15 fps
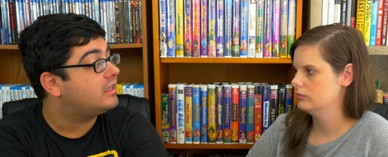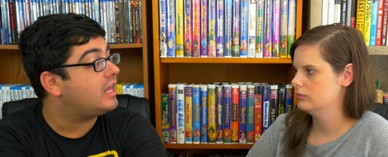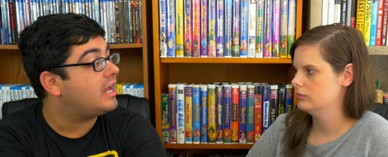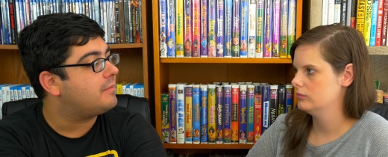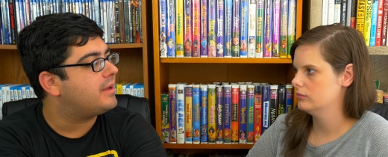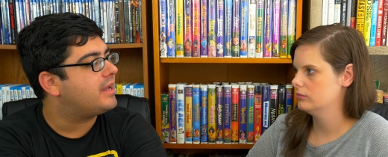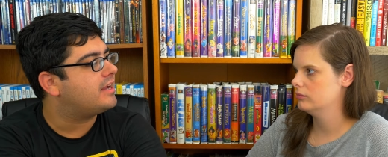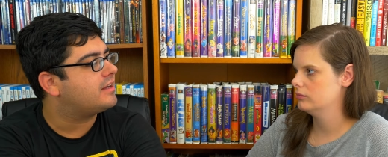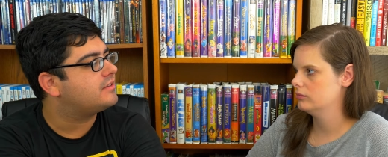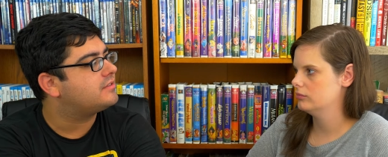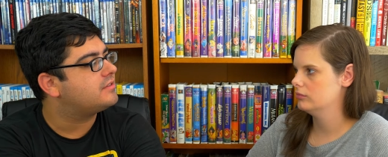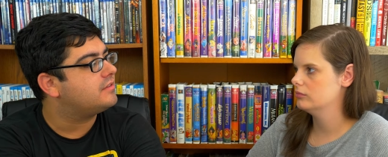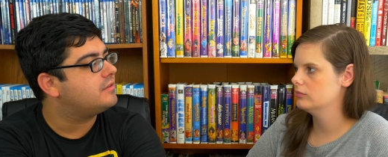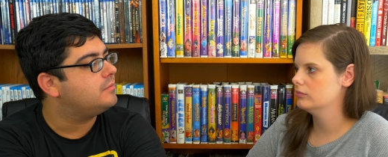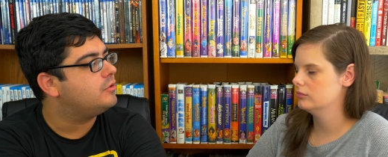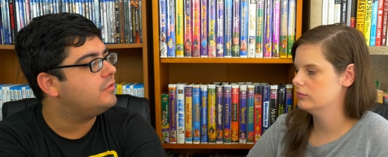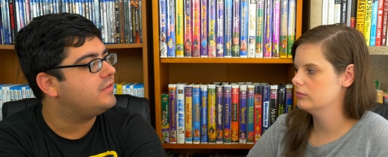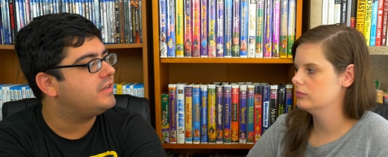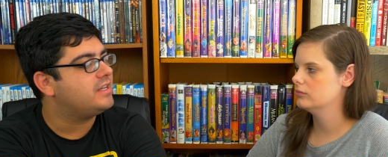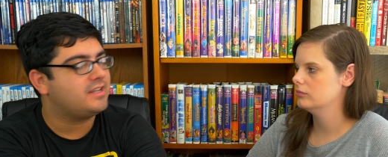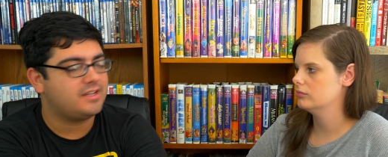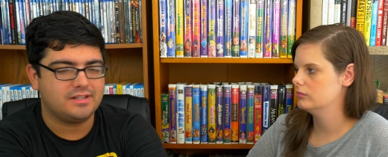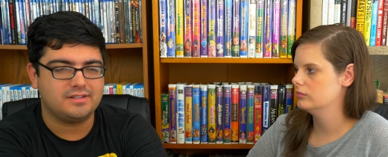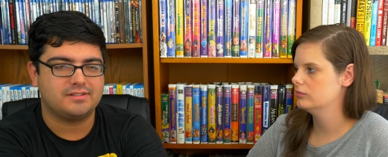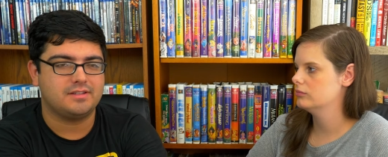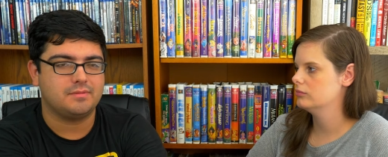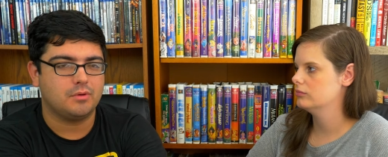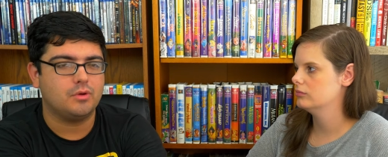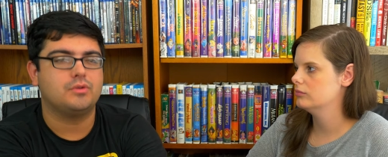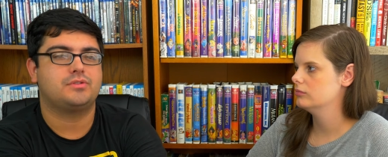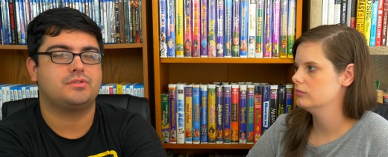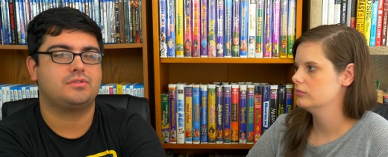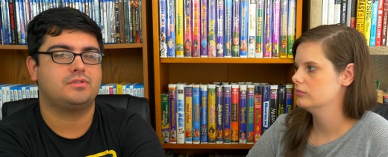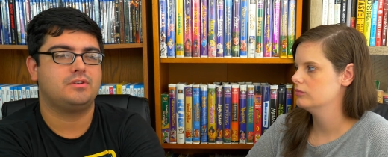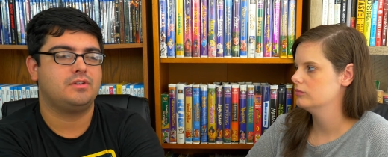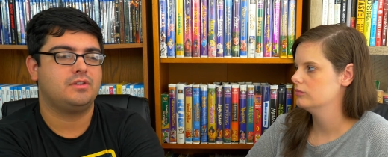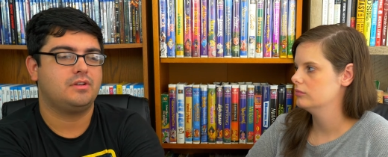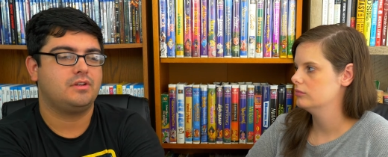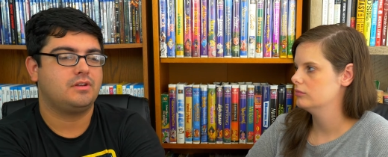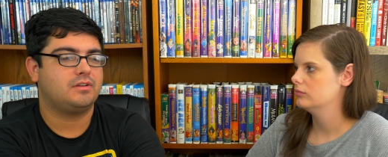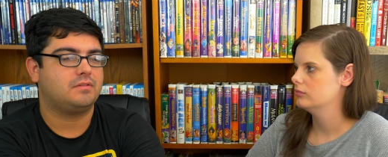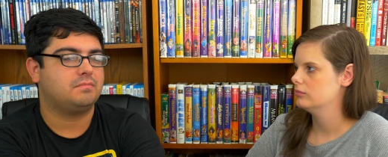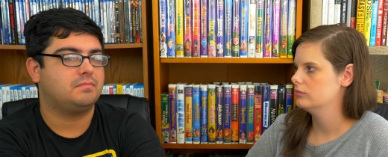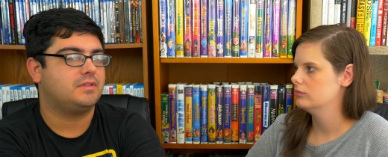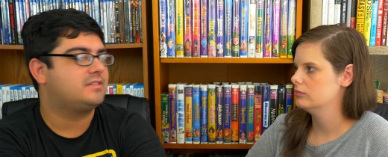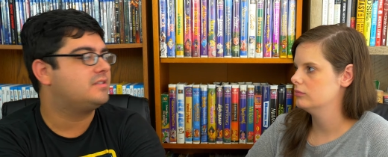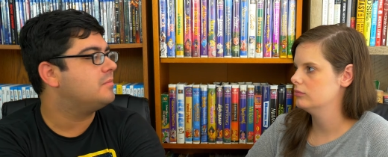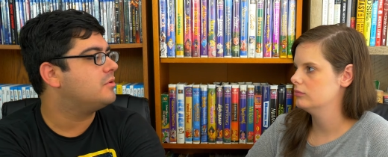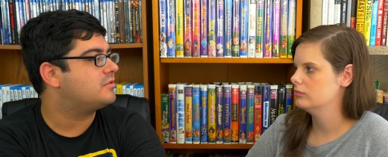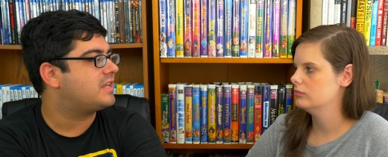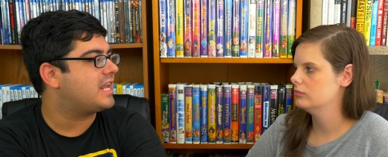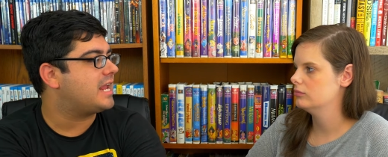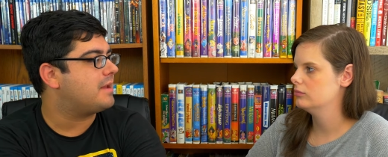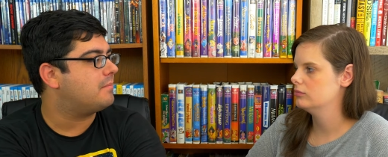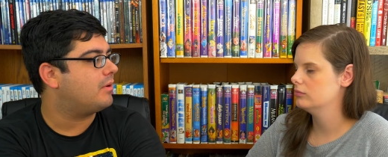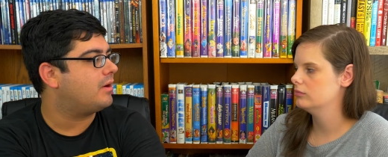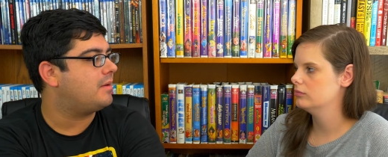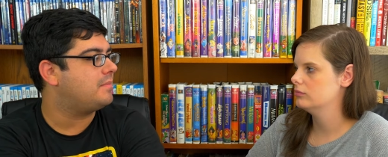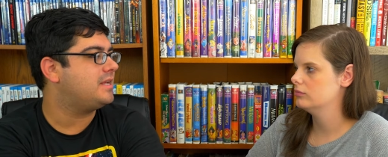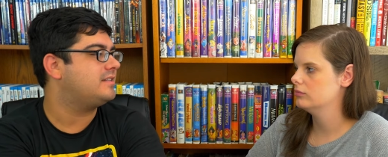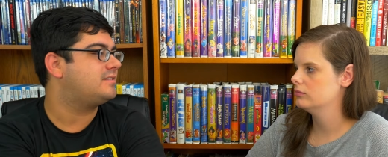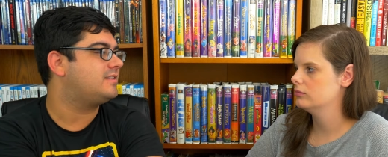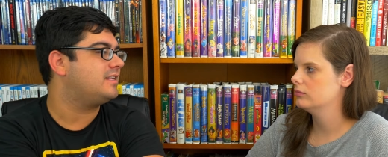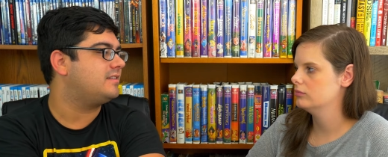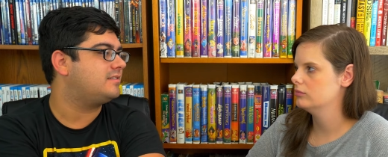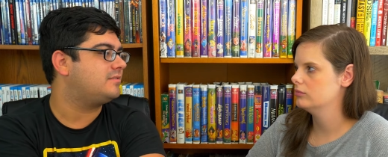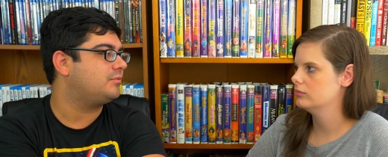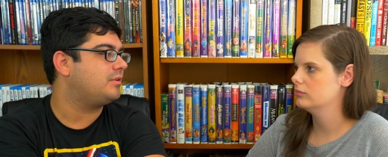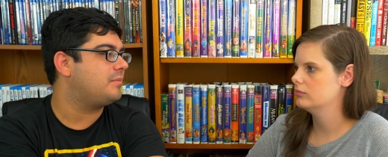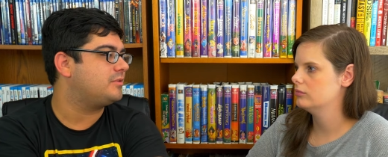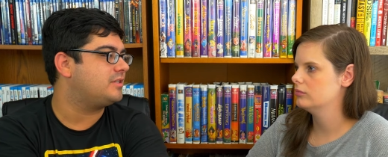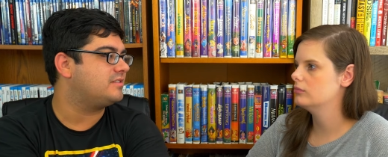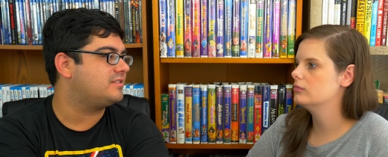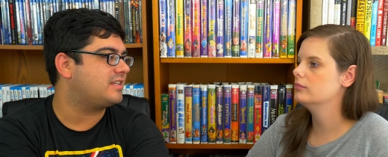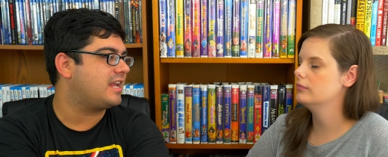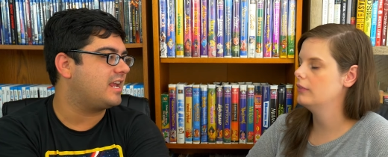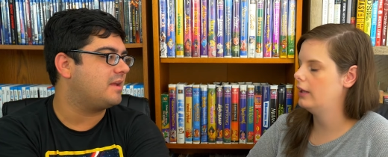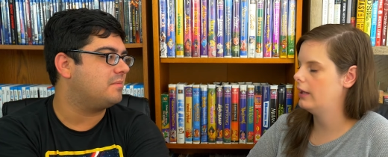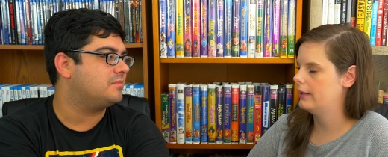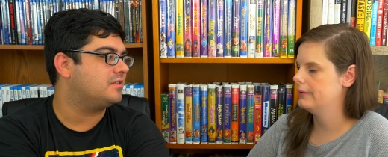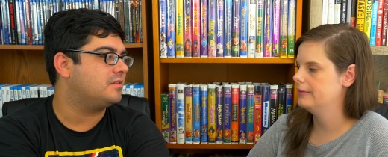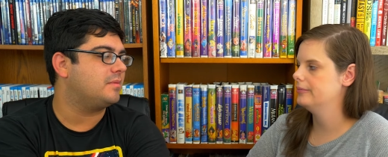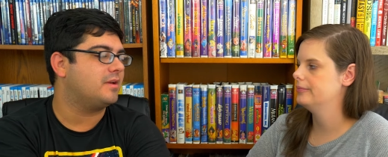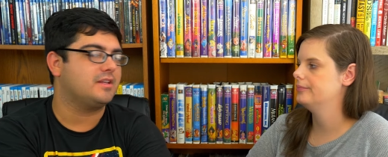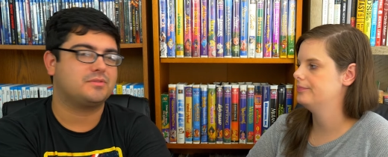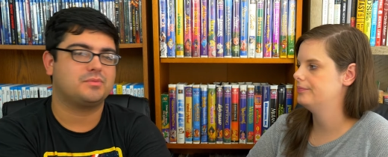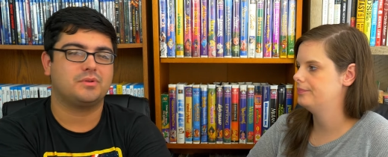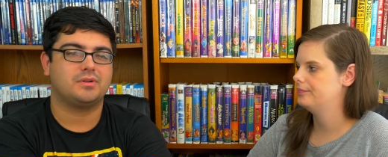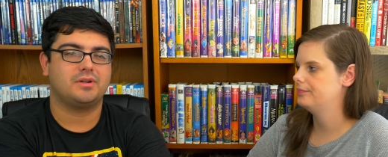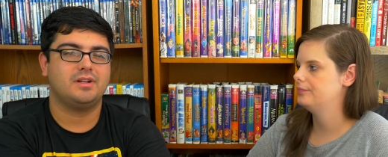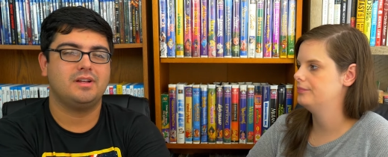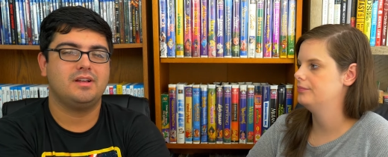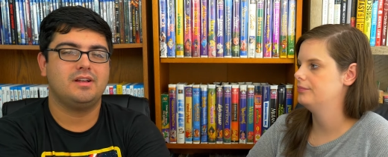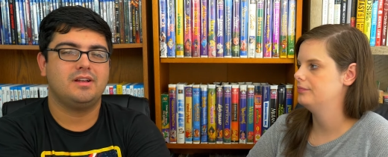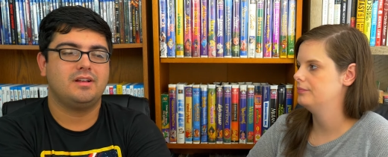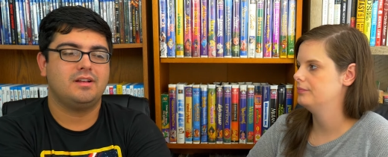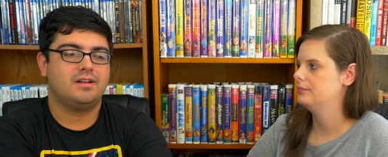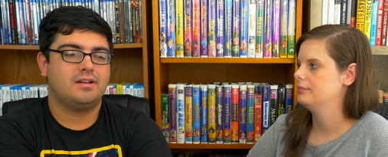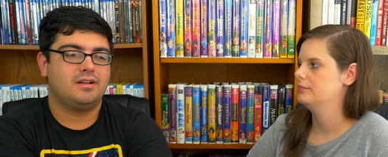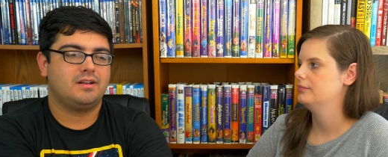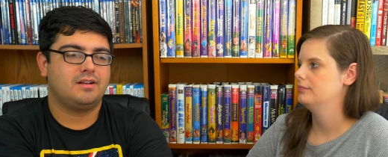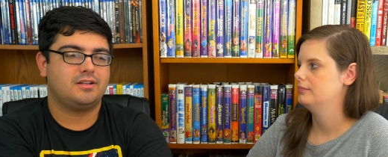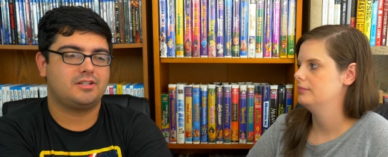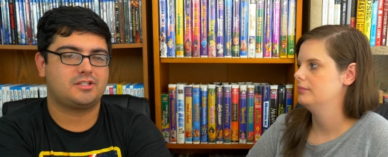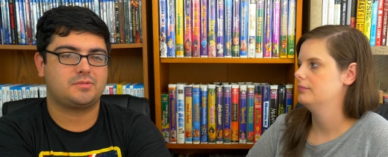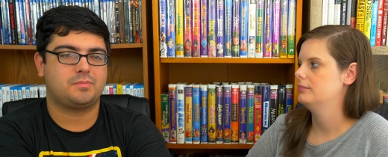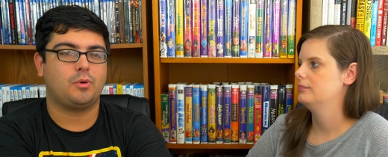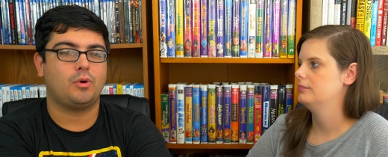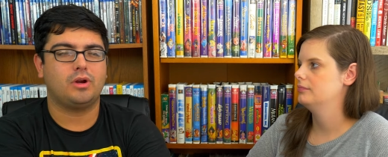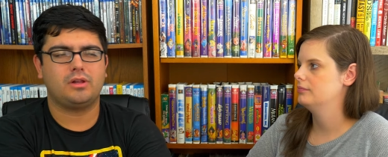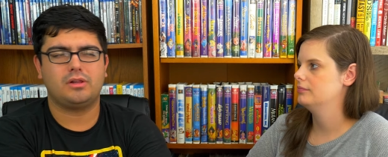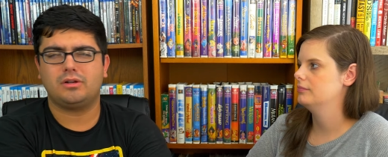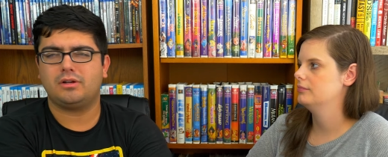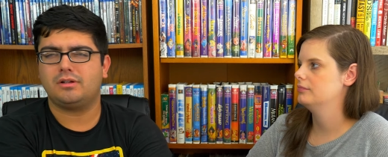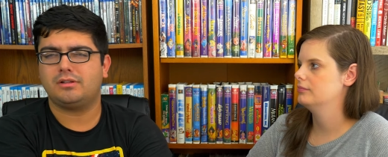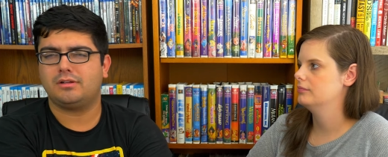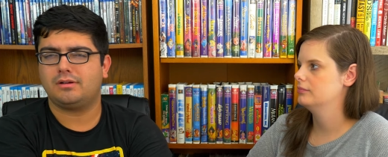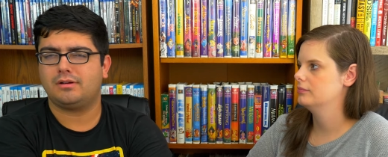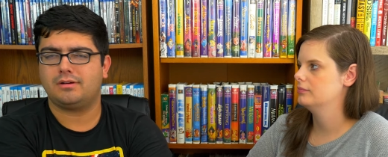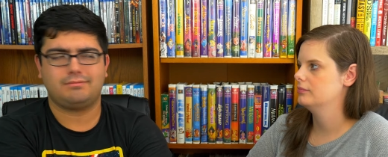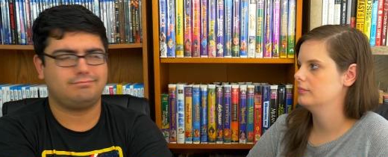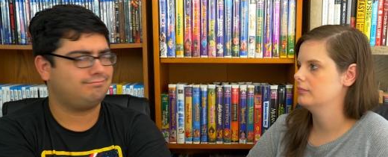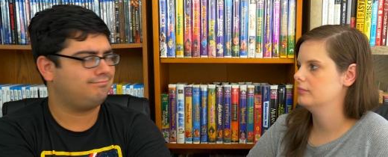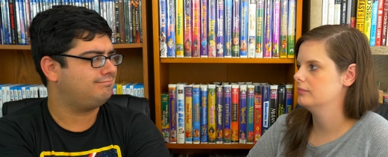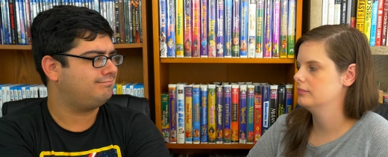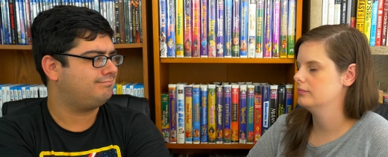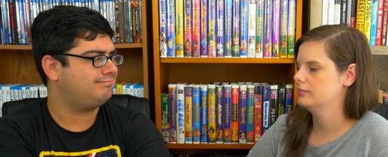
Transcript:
Speaker 1: climax of the movie, is the most. It's the most game. I mean, it's it represents the game yeah. to the best. Where, spoiler alert,